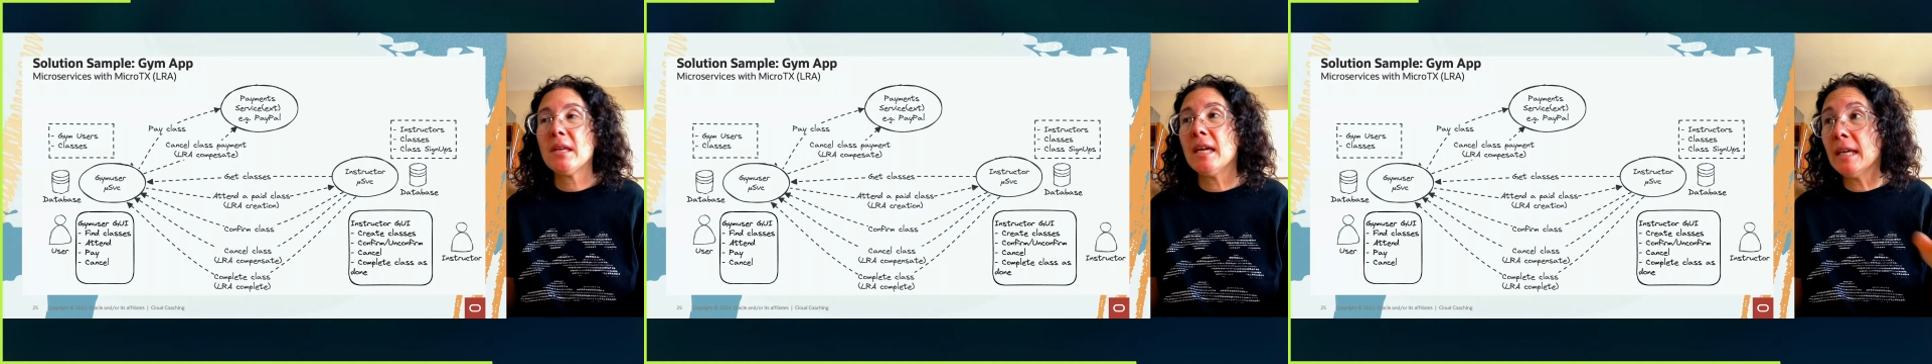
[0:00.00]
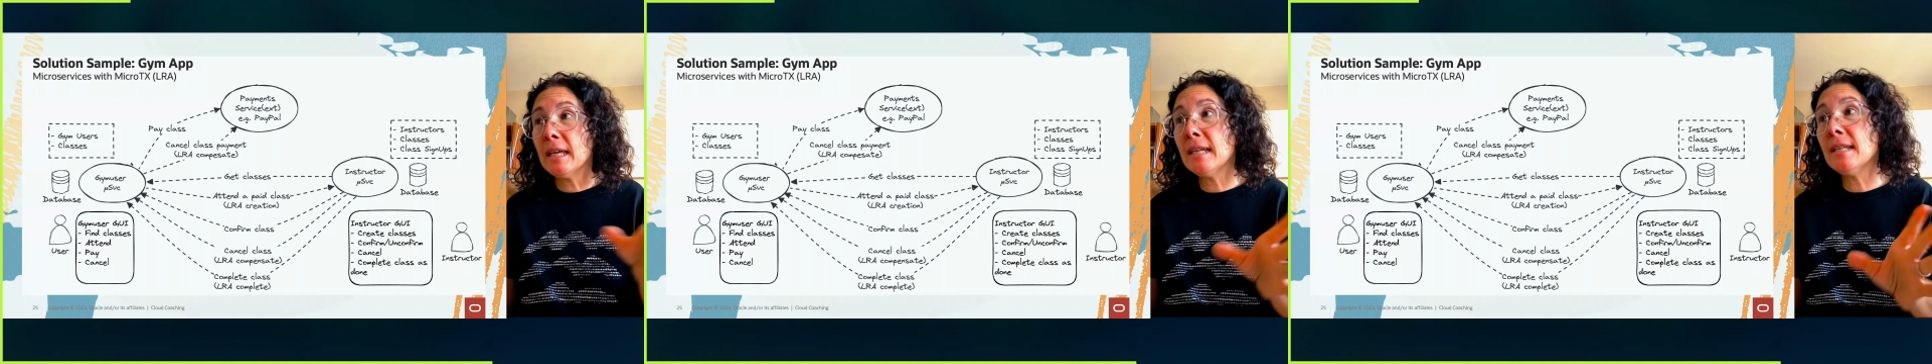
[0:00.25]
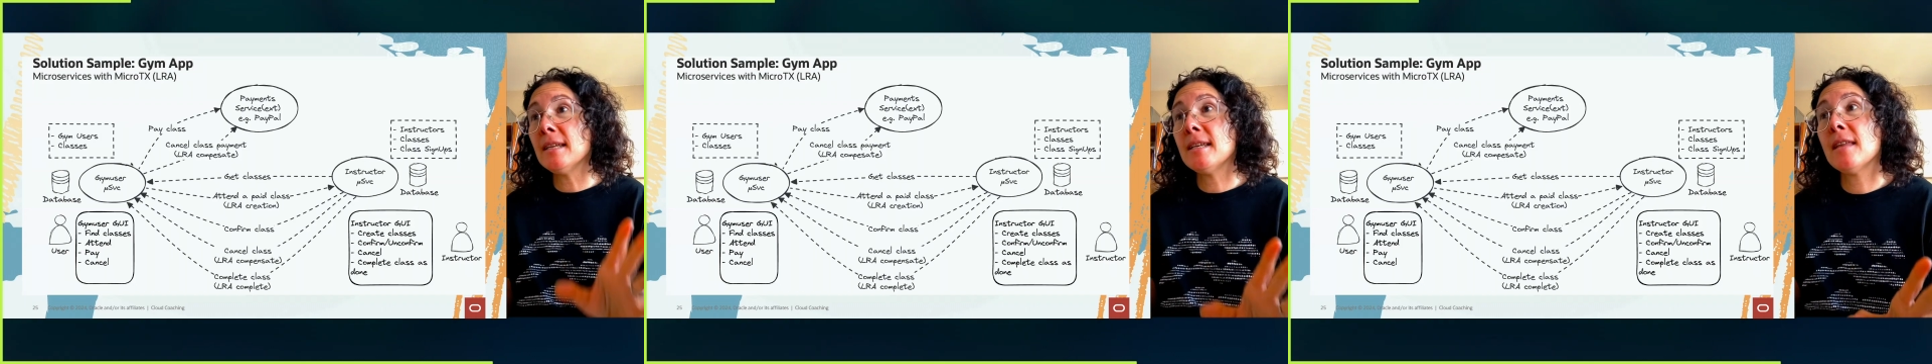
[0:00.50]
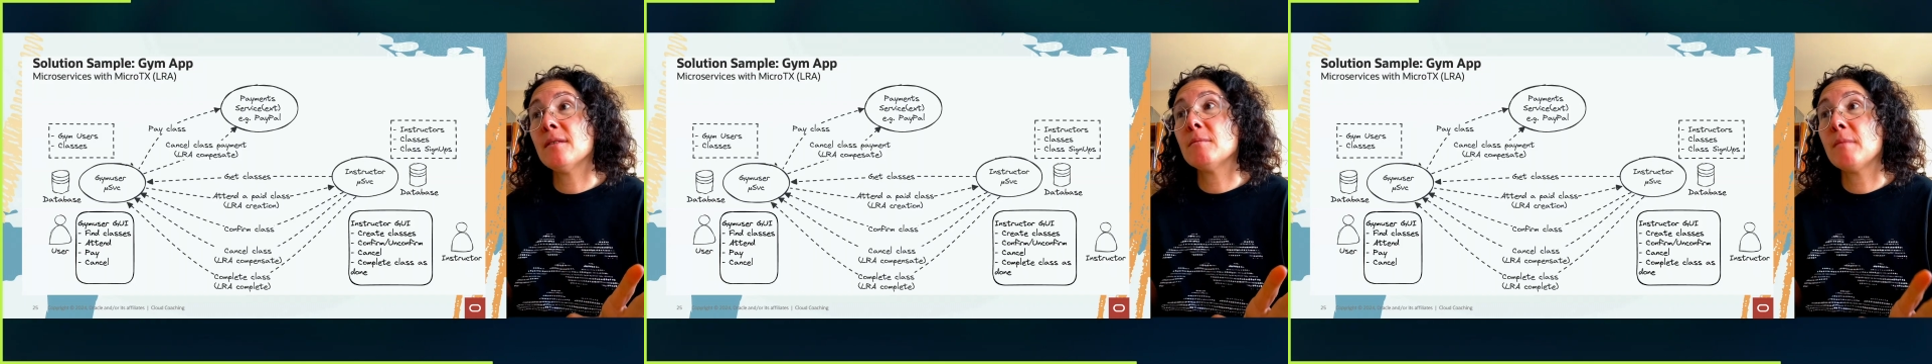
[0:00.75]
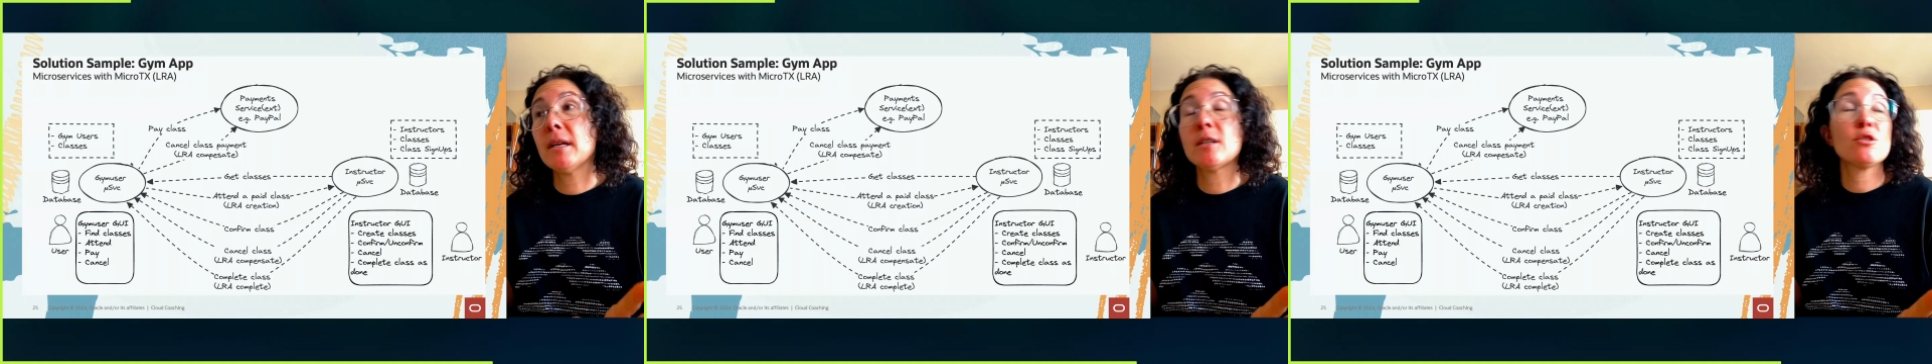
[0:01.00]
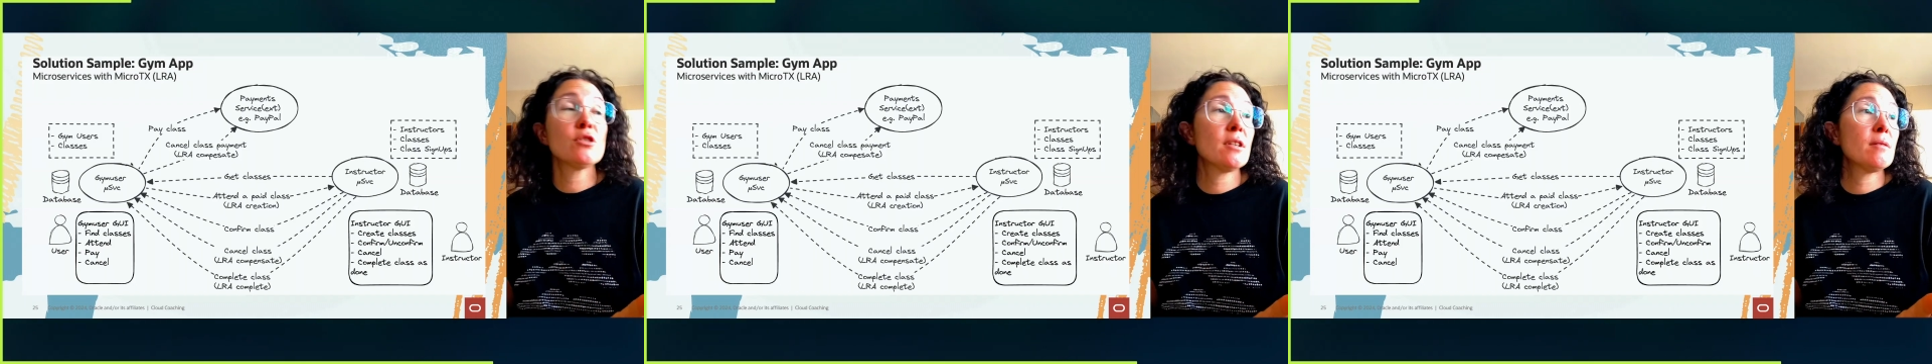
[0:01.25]
Again, another
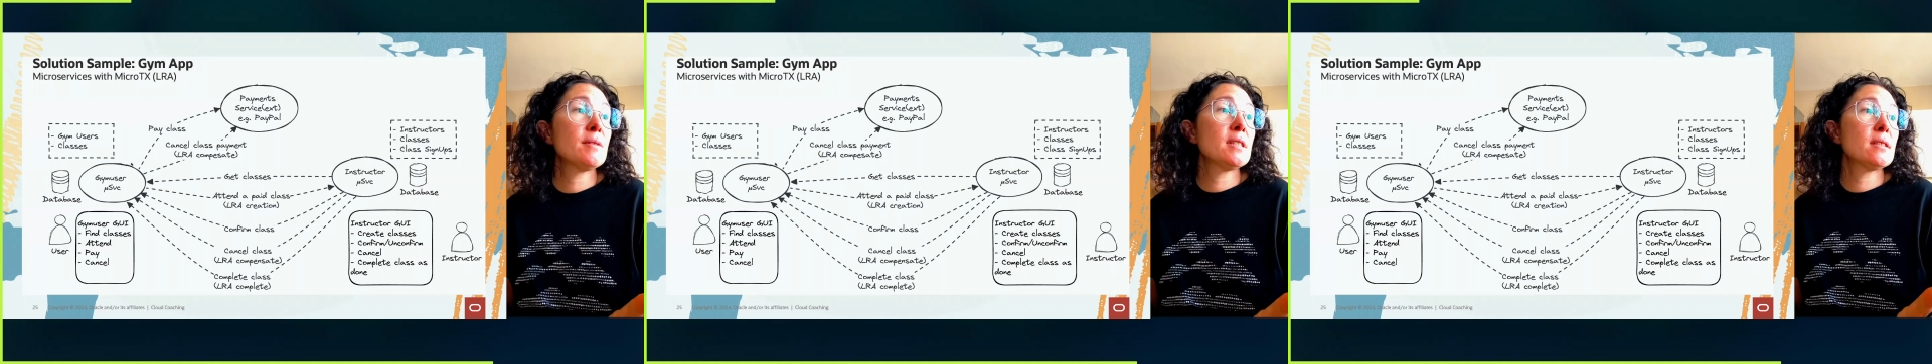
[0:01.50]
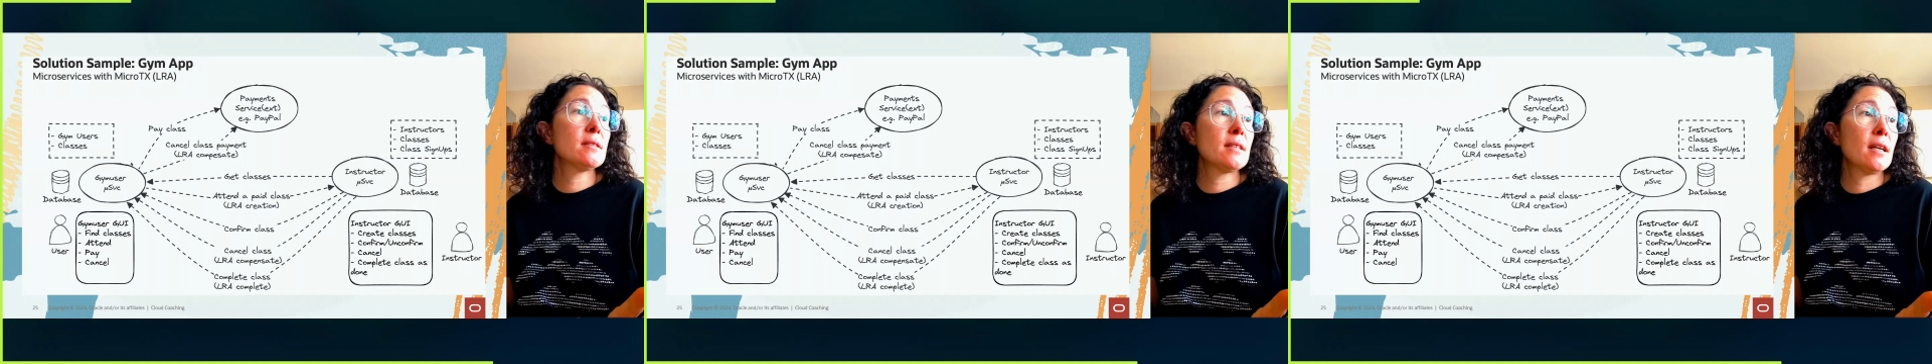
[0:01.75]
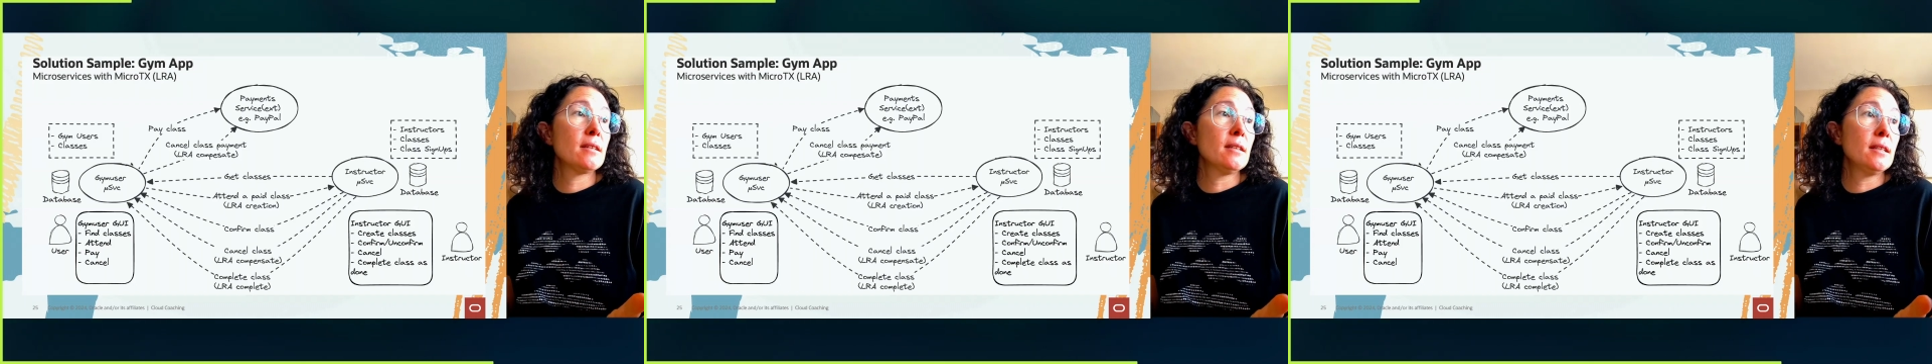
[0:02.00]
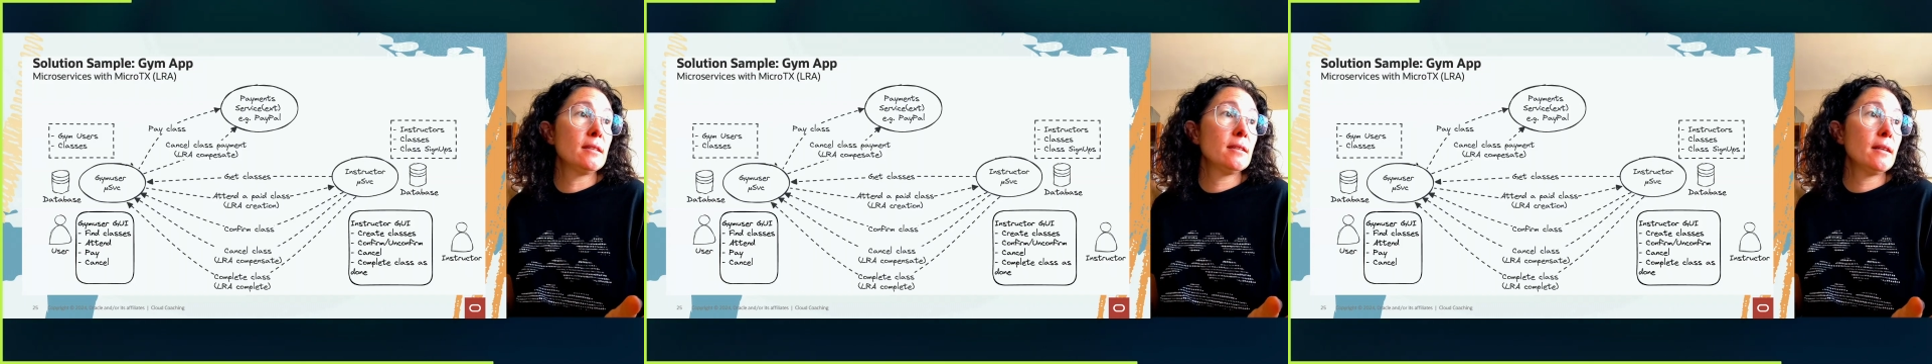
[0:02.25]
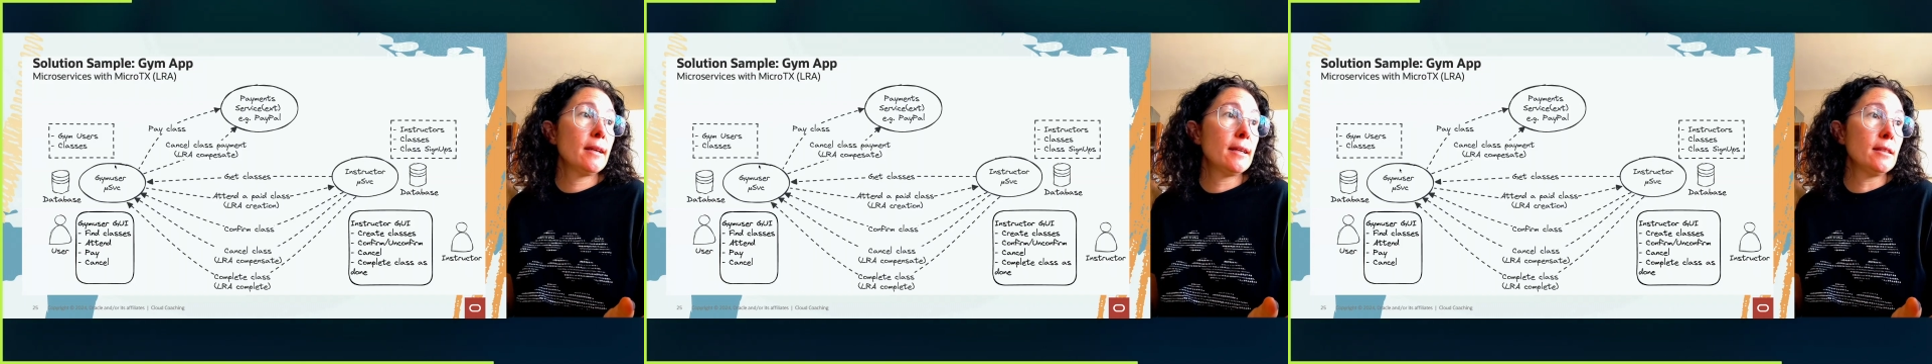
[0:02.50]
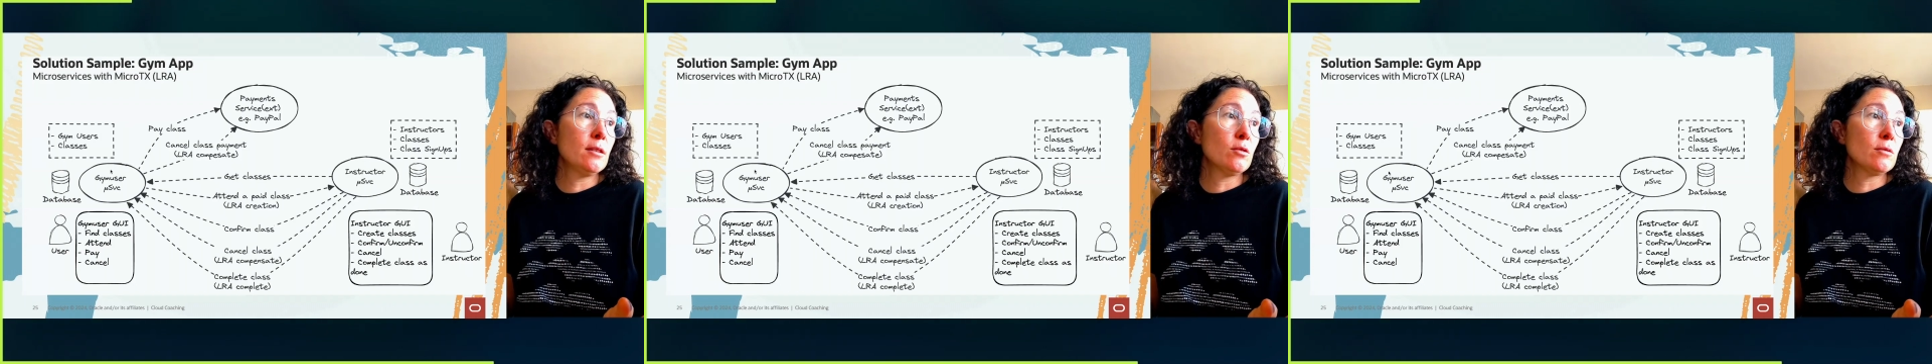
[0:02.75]
microservice than in
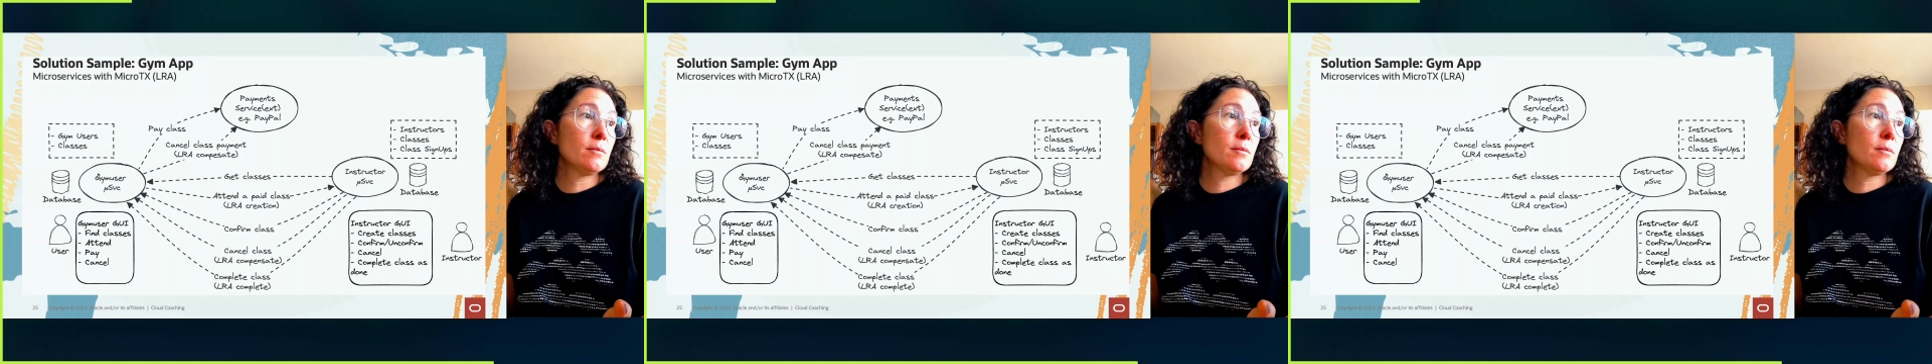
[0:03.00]
Helidon.